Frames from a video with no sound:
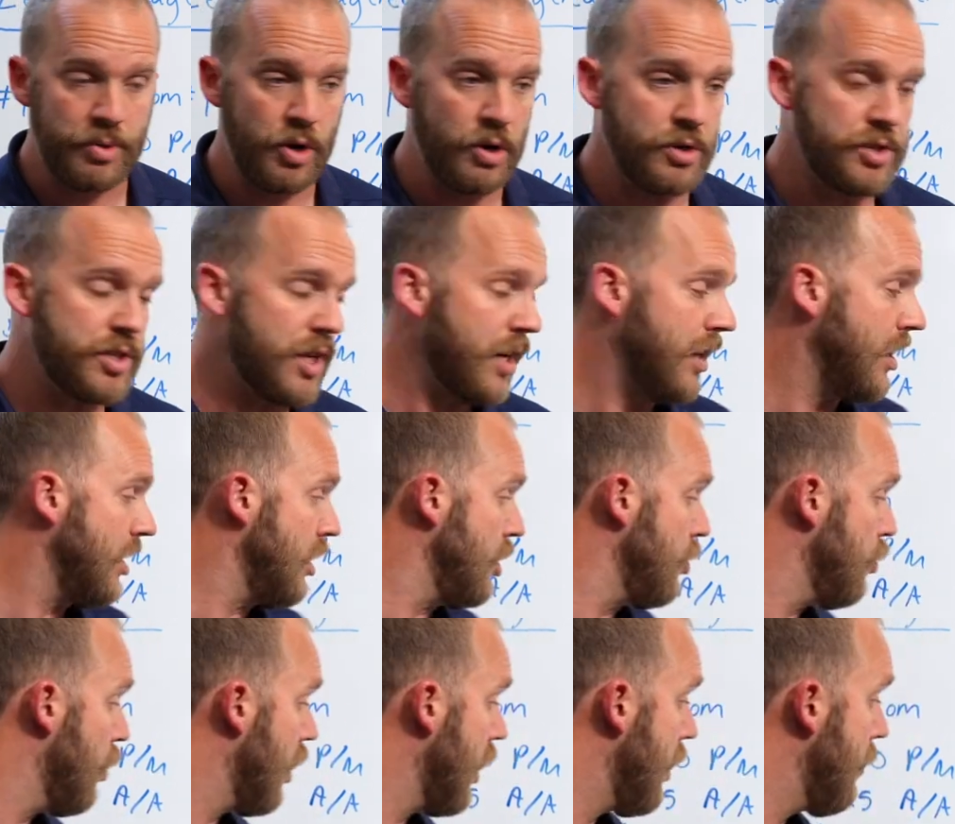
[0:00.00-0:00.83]
person and
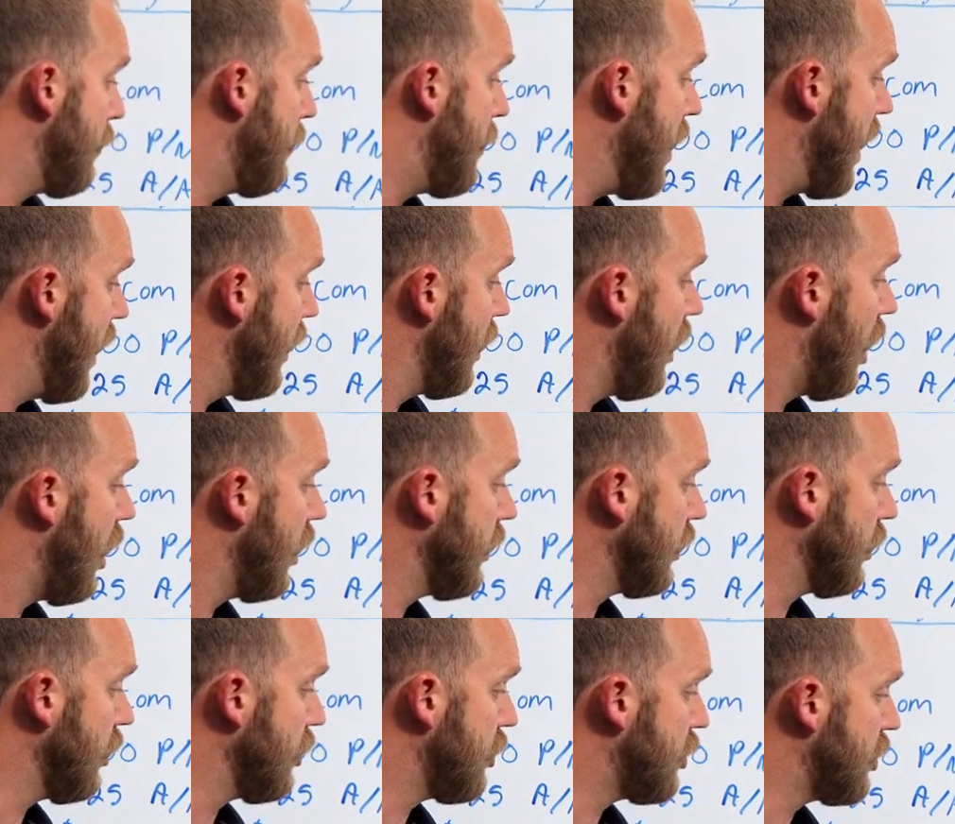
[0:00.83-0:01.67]
you want to bet
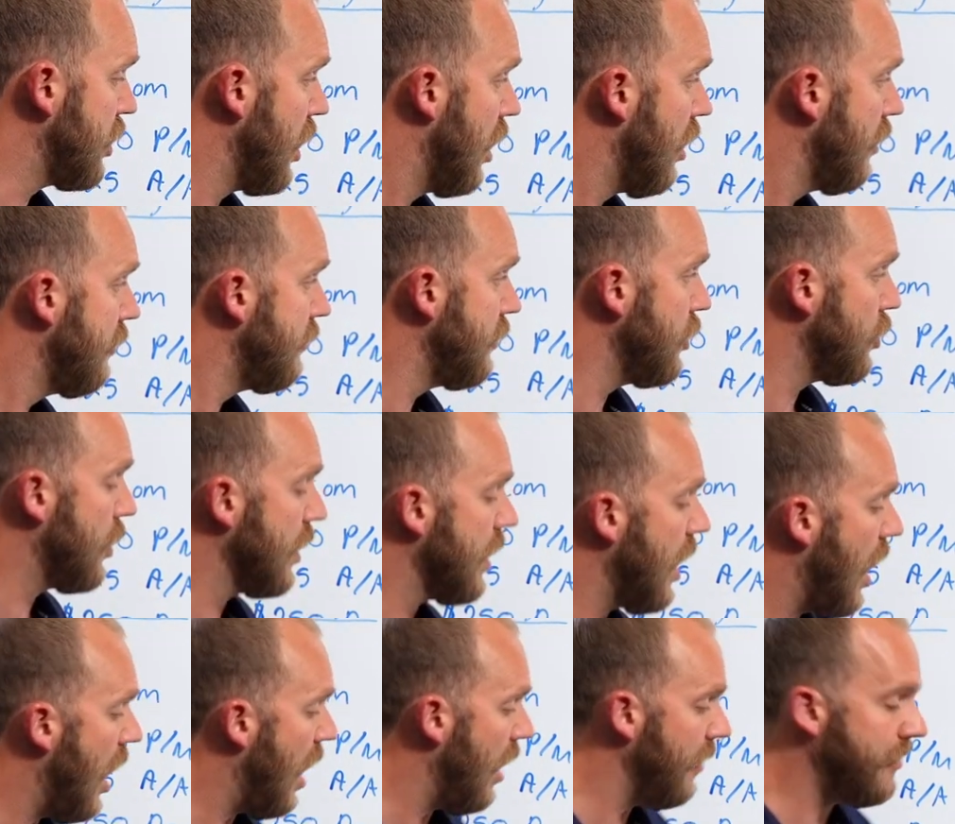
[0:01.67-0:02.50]
on yourself, you can
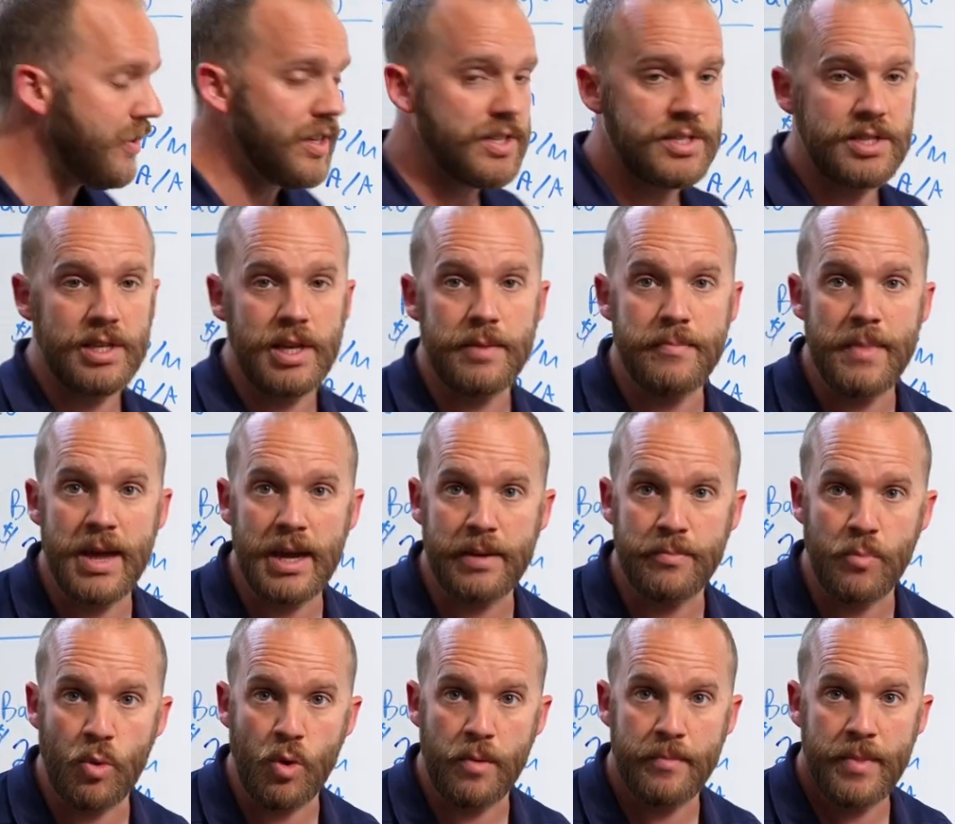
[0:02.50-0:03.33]
obviously
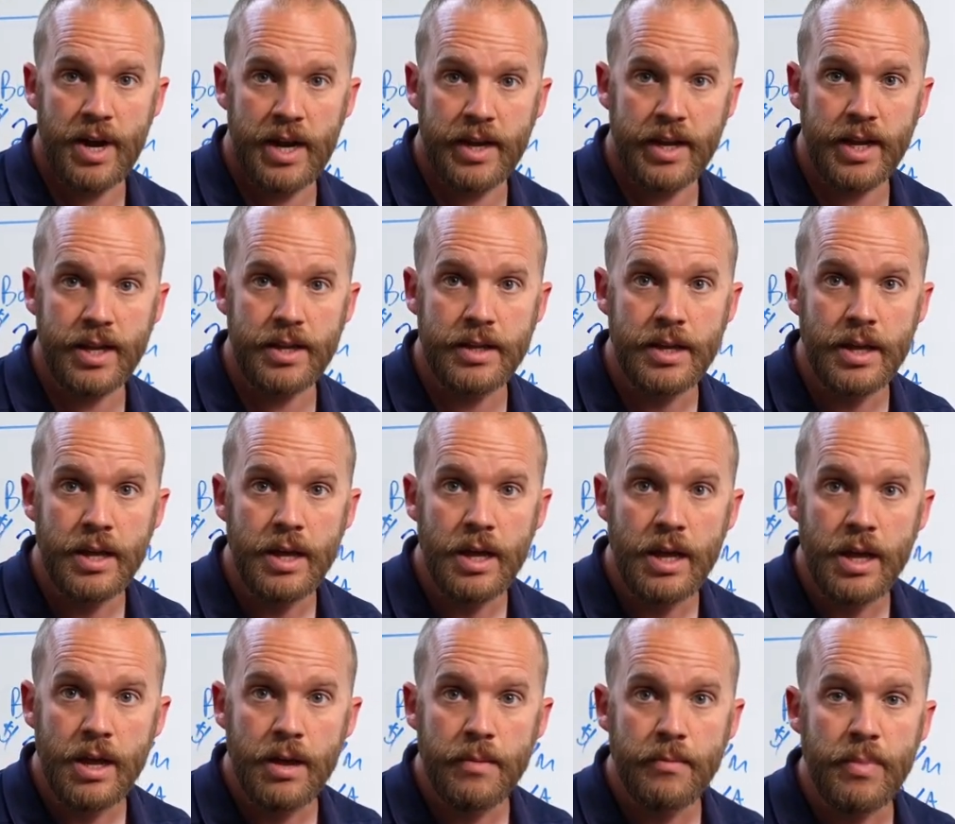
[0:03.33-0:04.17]
make more money,
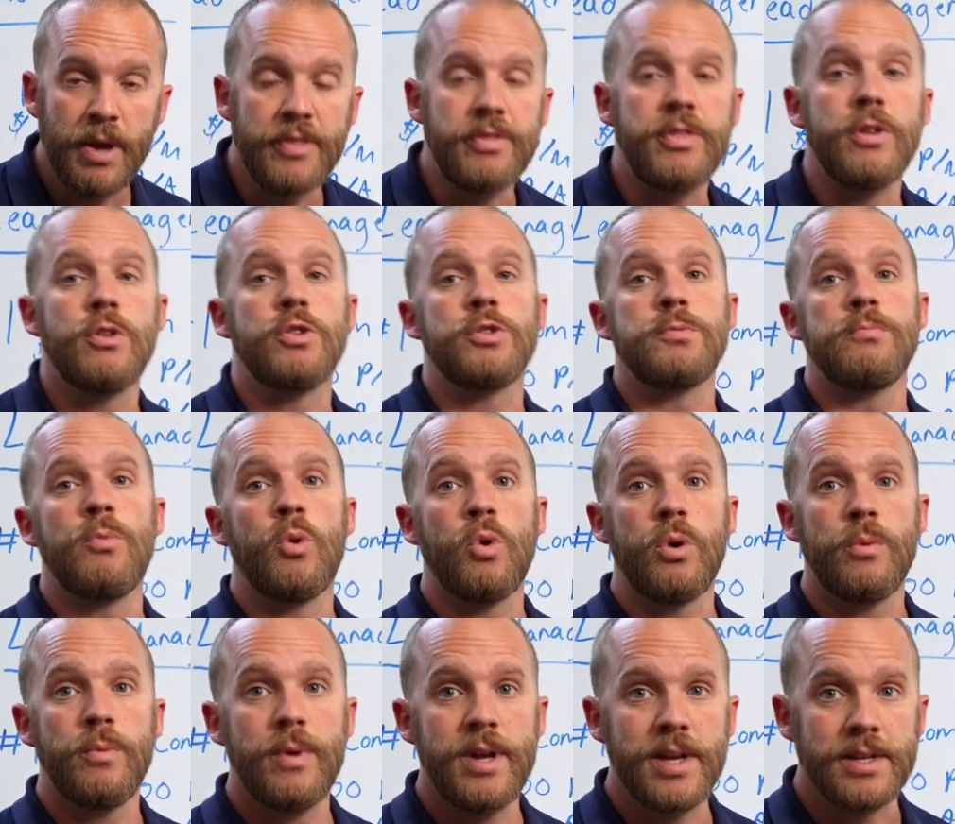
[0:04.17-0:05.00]
but there's
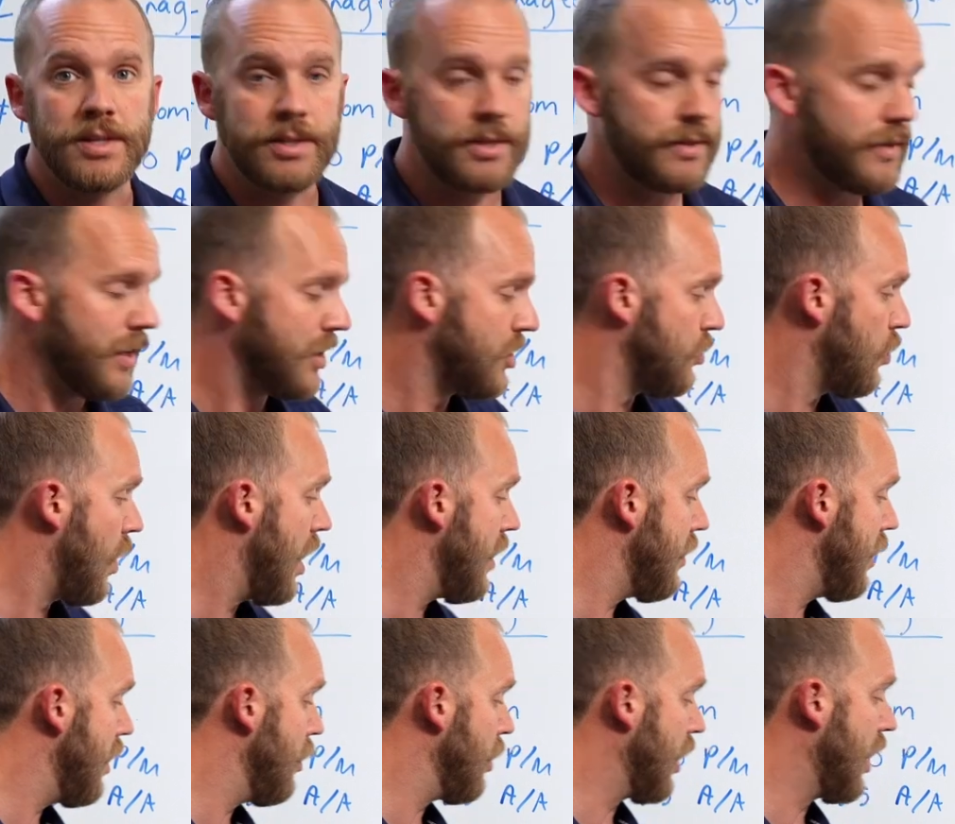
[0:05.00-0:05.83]
more risk. That's why
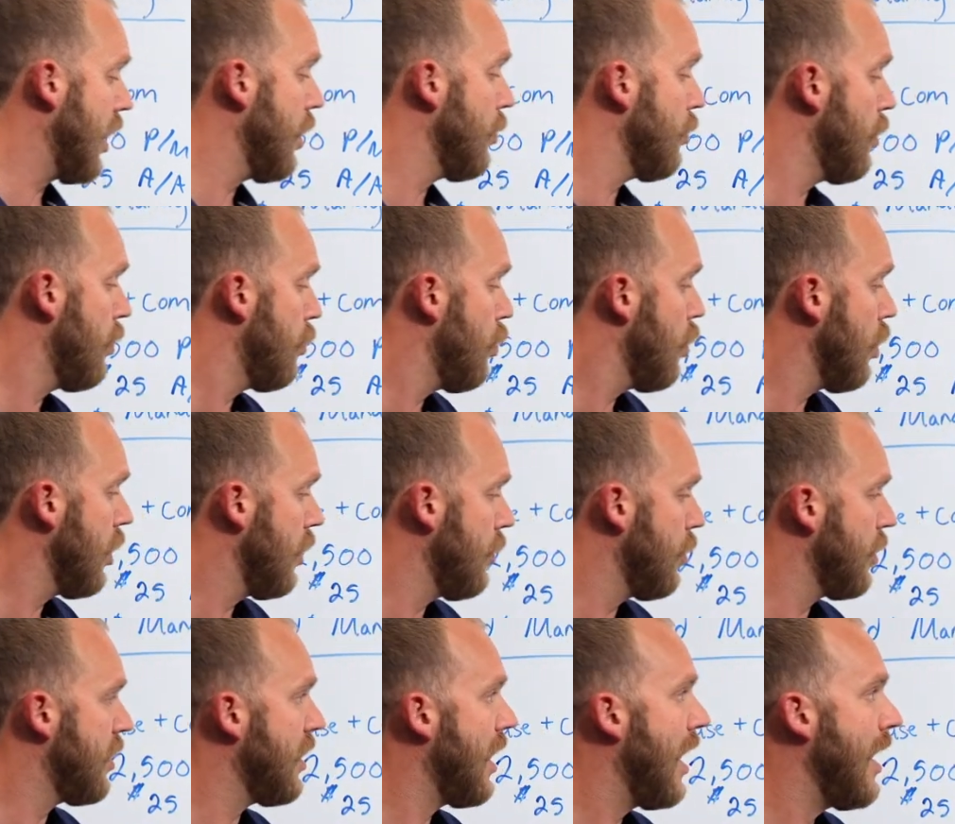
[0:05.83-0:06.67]
they get rewarded
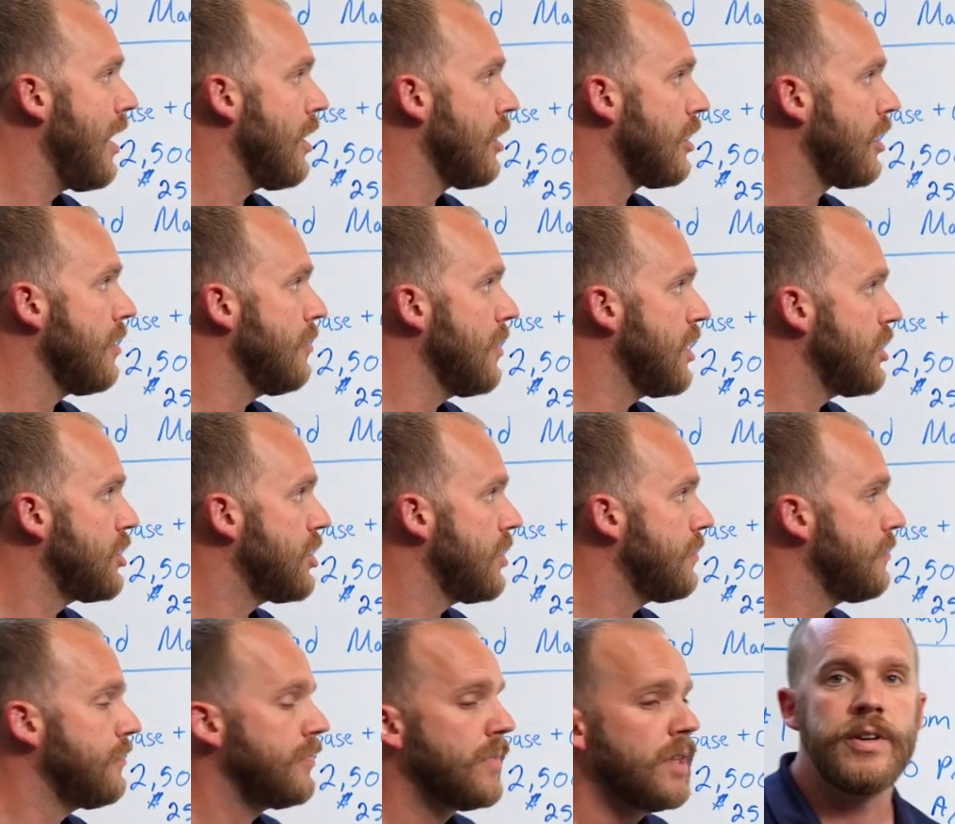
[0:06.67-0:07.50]
with a higher
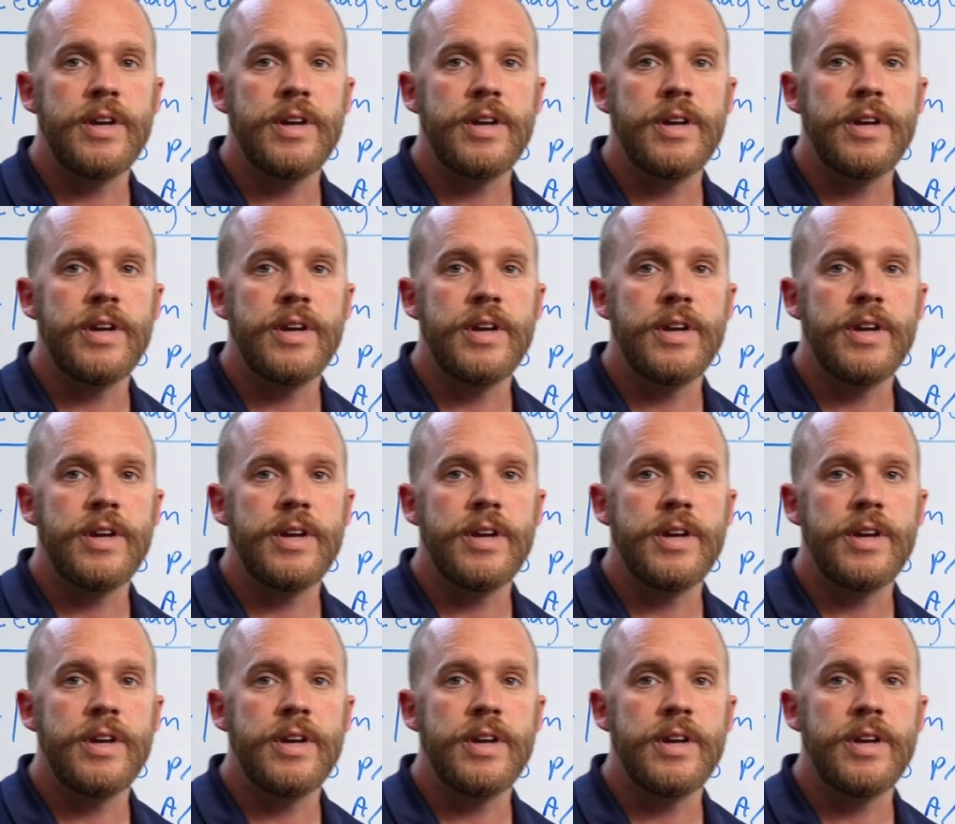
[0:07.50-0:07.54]
commission.